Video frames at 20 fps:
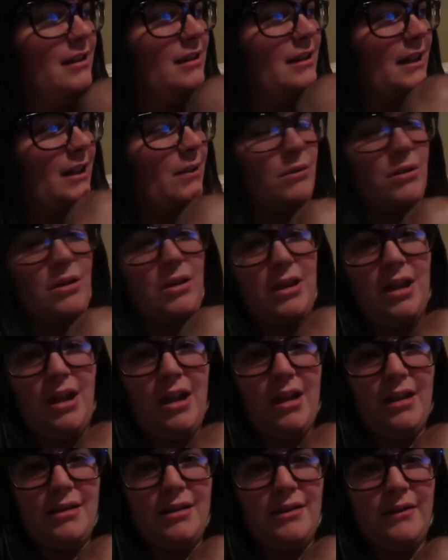Like, what are the
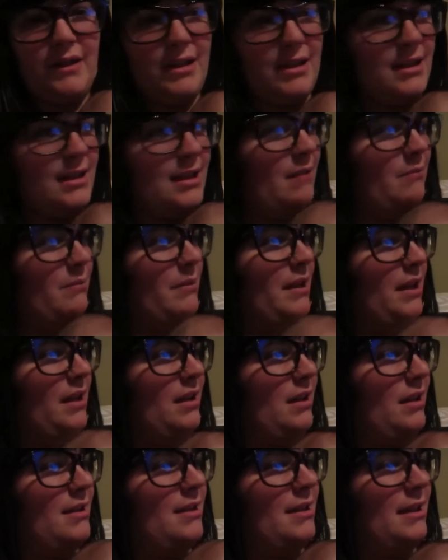odds of us stopping
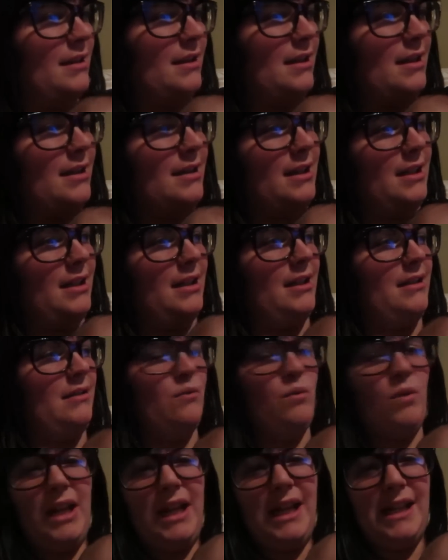it? It says 18 and
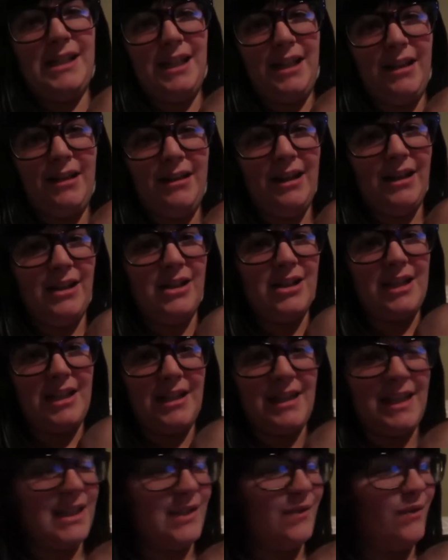118. I just
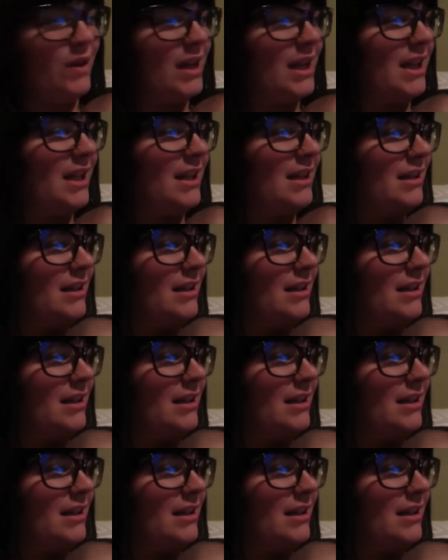think that's oh. funny.